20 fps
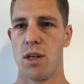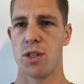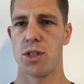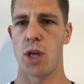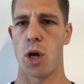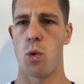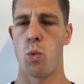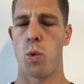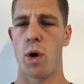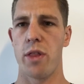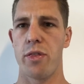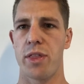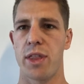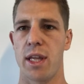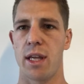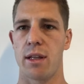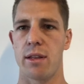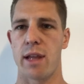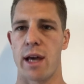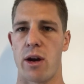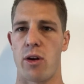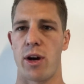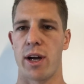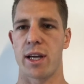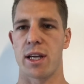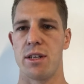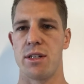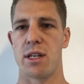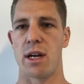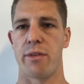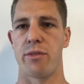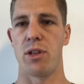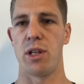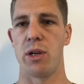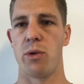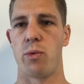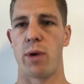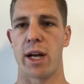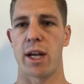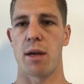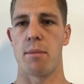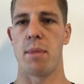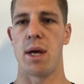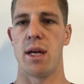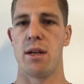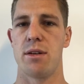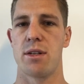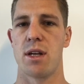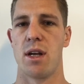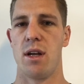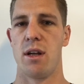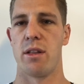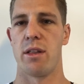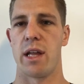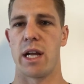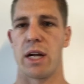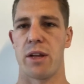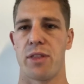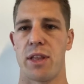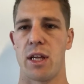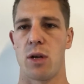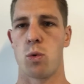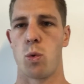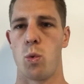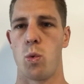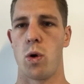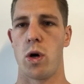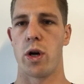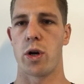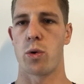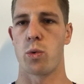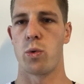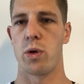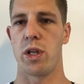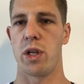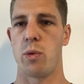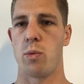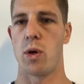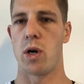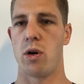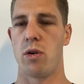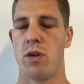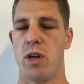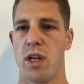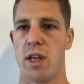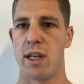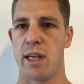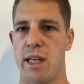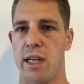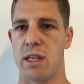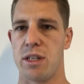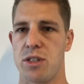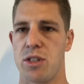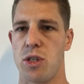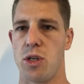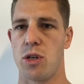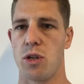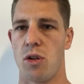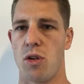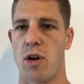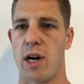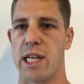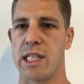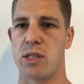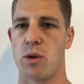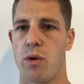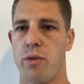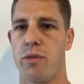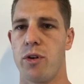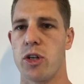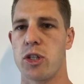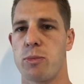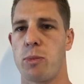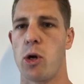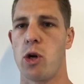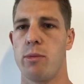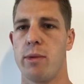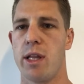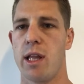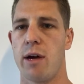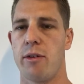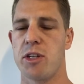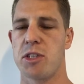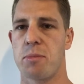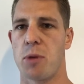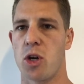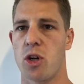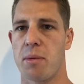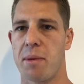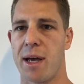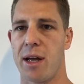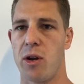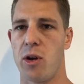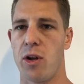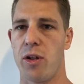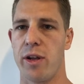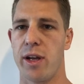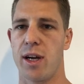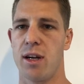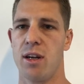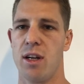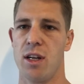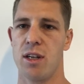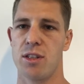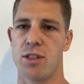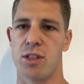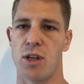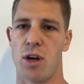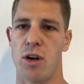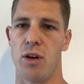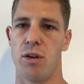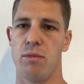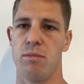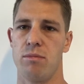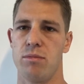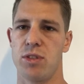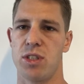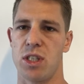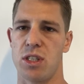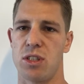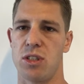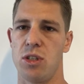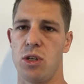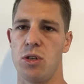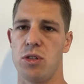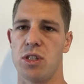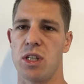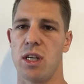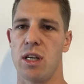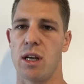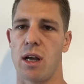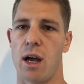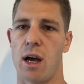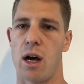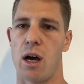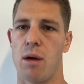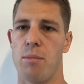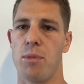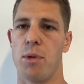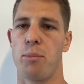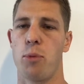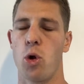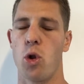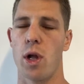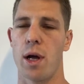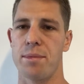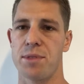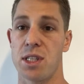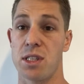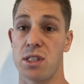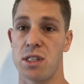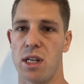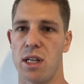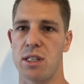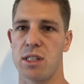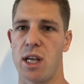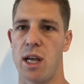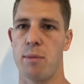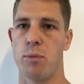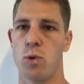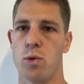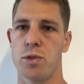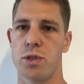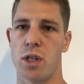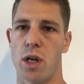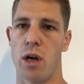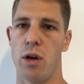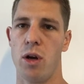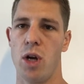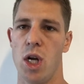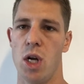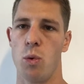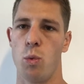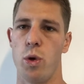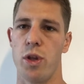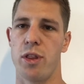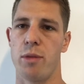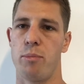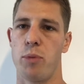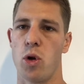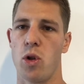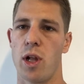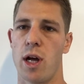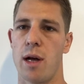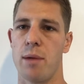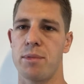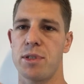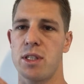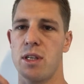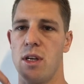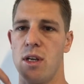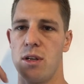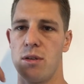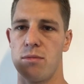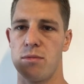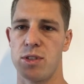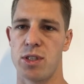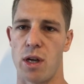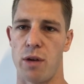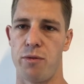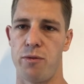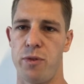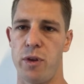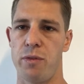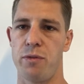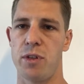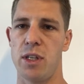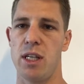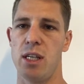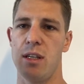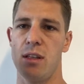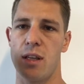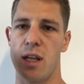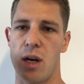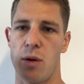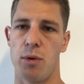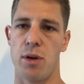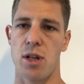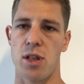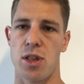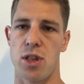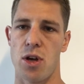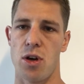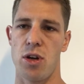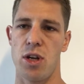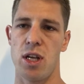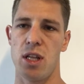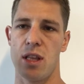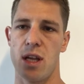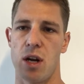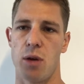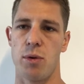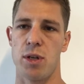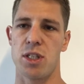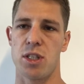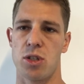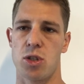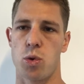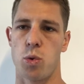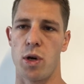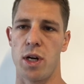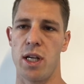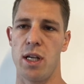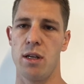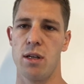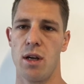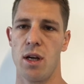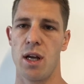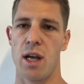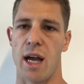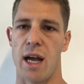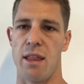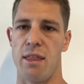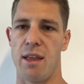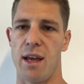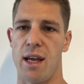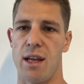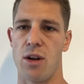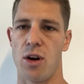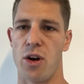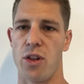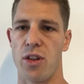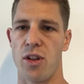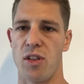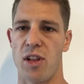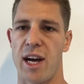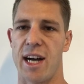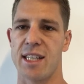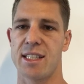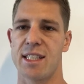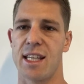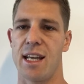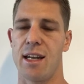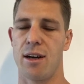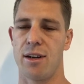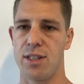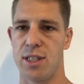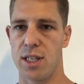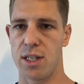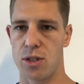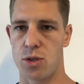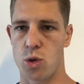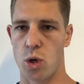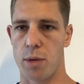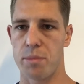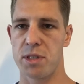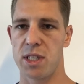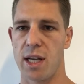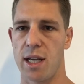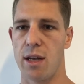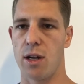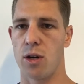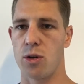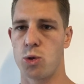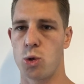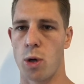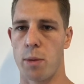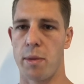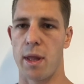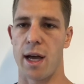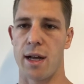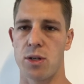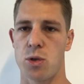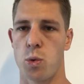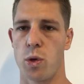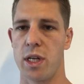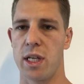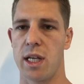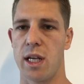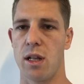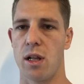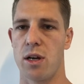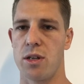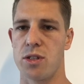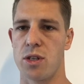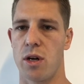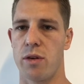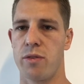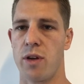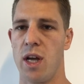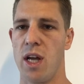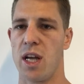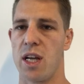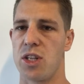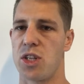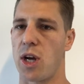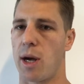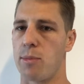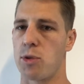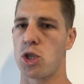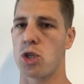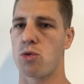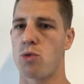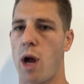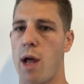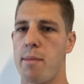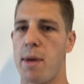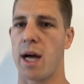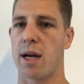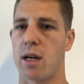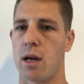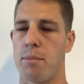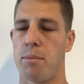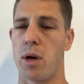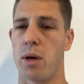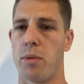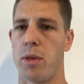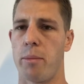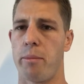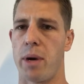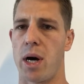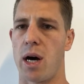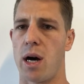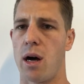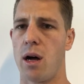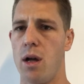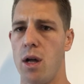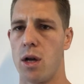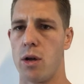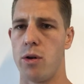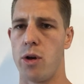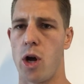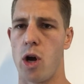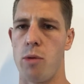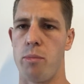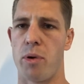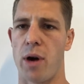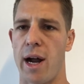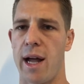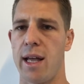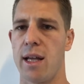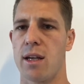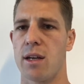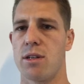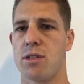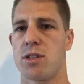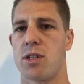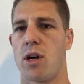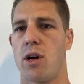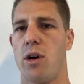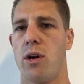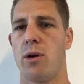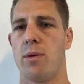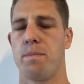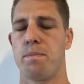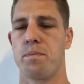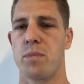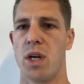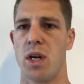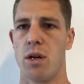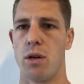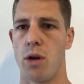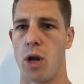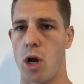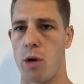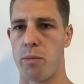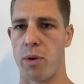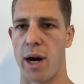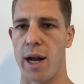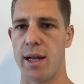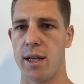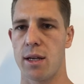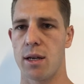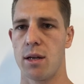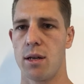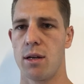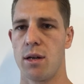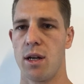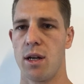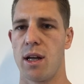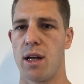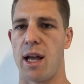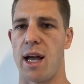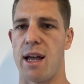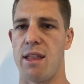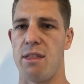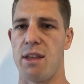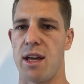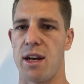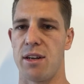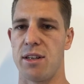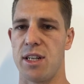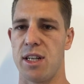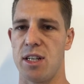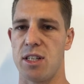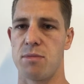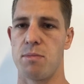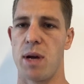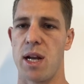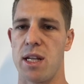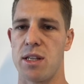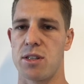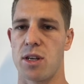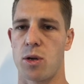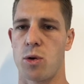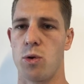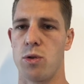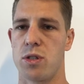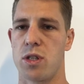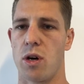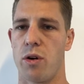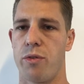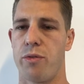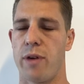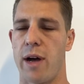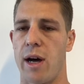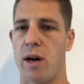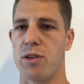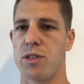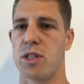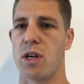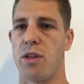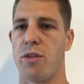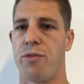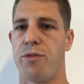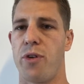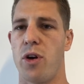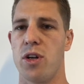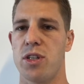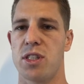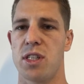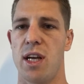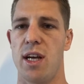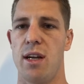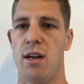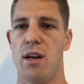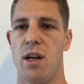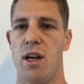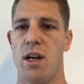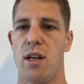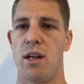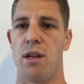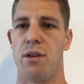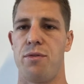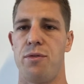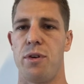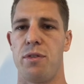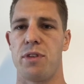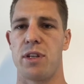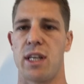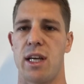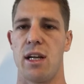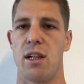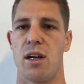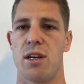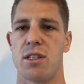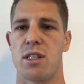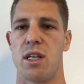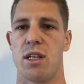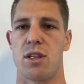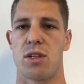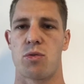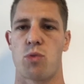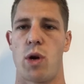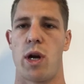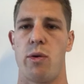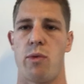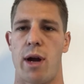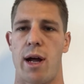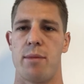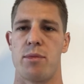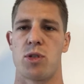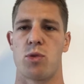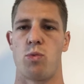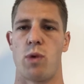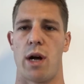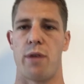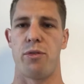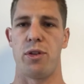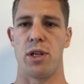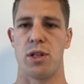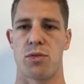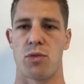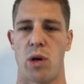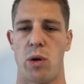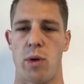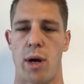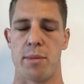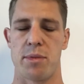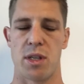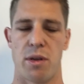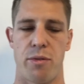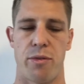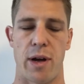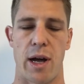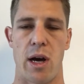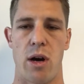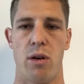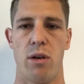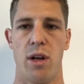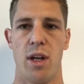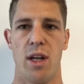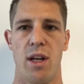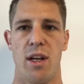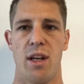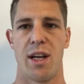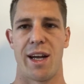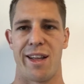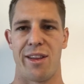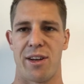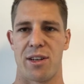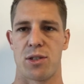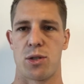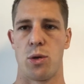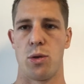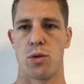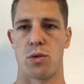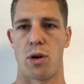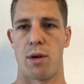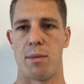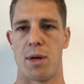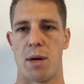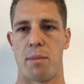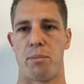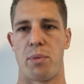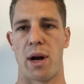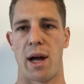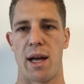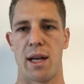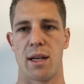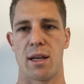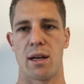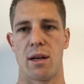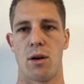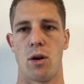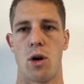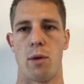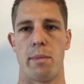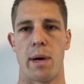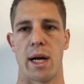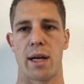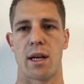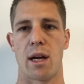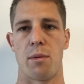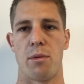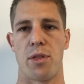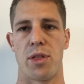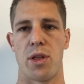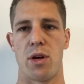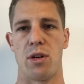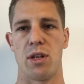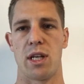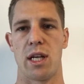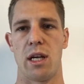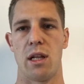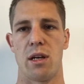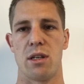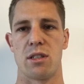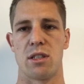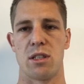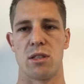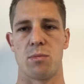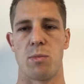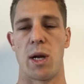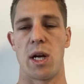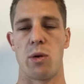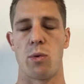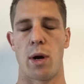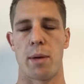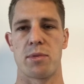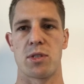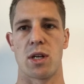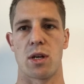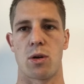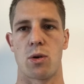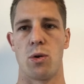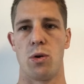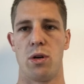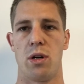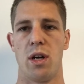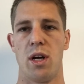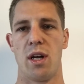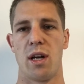So one thing that I can definitely recommend that I think will work really well is utilize the reverse pyramid that we spoke about earlier. So just using the pull-ups as an example. So with the pull-ups, so 50, then I went to 30, then I went to 20, and then on the last set I did a drop set. I dropped that 20 kilos off, jumped straight back up on the bar, no break. So no break, and then I did as many as I could till fail. So the first set, I did 50 kilos, I did 3 reps, roughly 3 reps at fail, had like 2-3 minute break, hopped back up with 30 kilos, as many reps as I could,